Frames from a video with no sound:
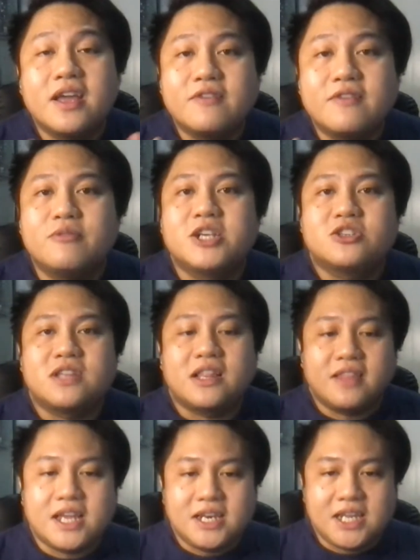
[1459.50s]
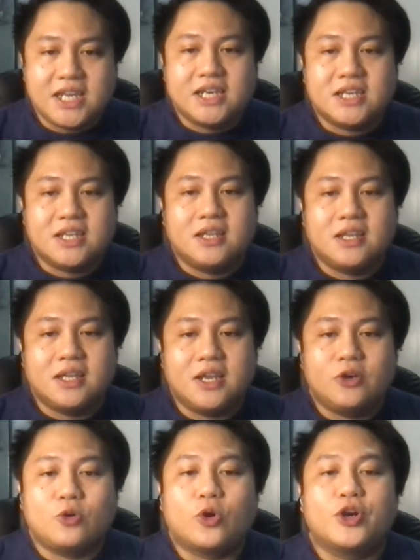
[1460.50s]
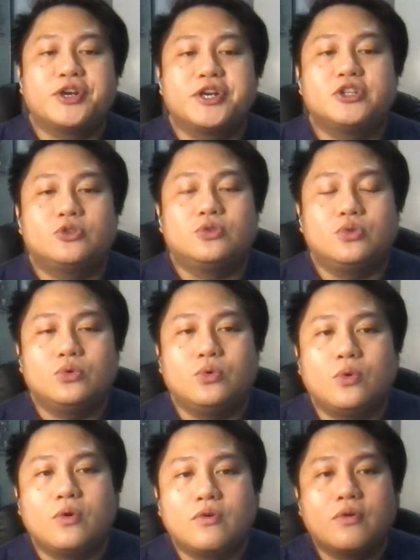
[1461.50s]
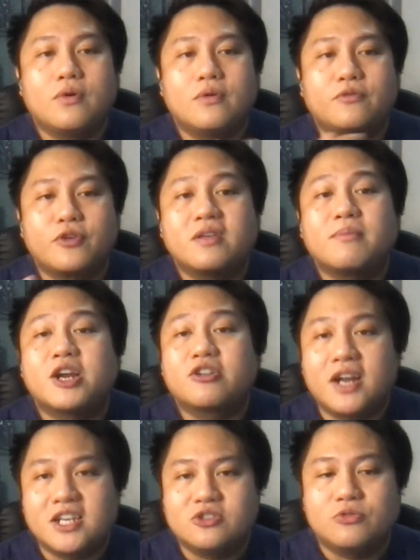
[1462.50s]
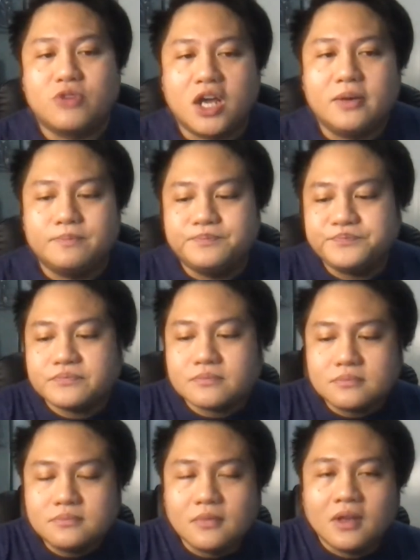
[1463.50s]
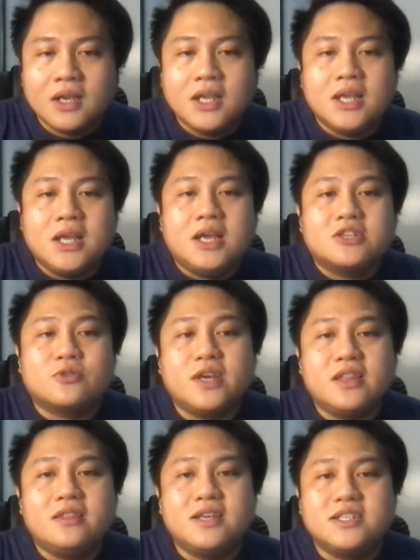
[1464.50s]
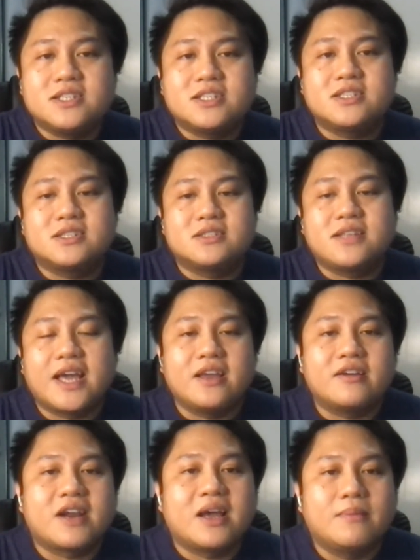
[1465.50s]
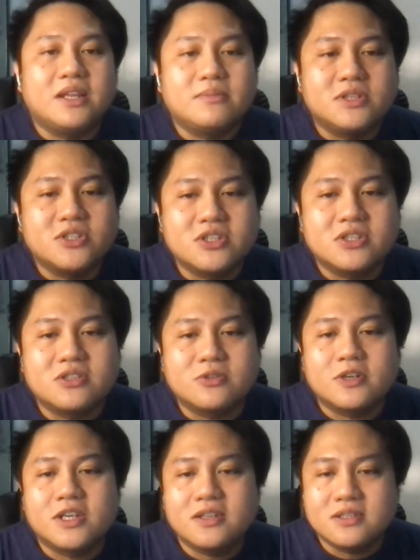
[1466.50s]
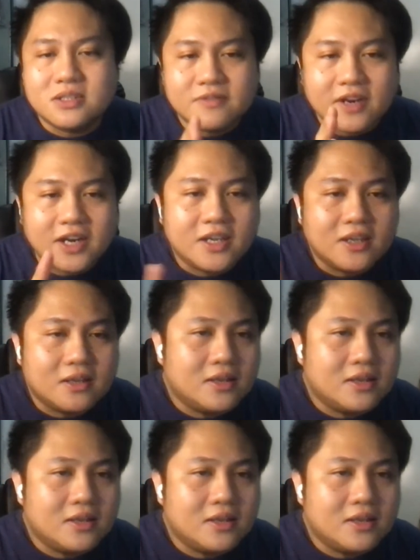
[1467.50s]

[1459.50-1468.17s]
that or the information that they need in order to for the microlize to run. So in this diagram, let me just sorry, this is